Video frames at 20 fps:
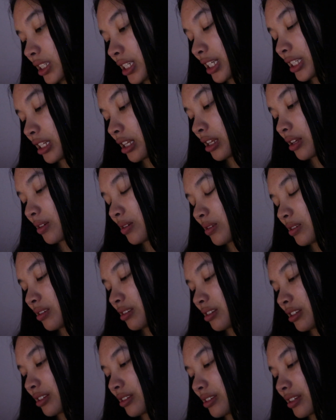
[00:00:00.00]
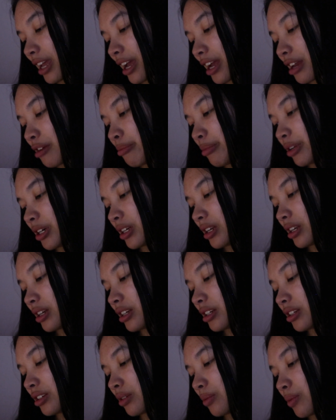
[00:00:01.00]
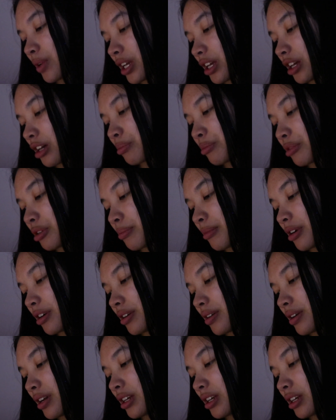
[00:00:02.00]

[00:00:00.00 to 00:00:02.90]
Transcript: that's a little, little sad, but I should wake up tomorrow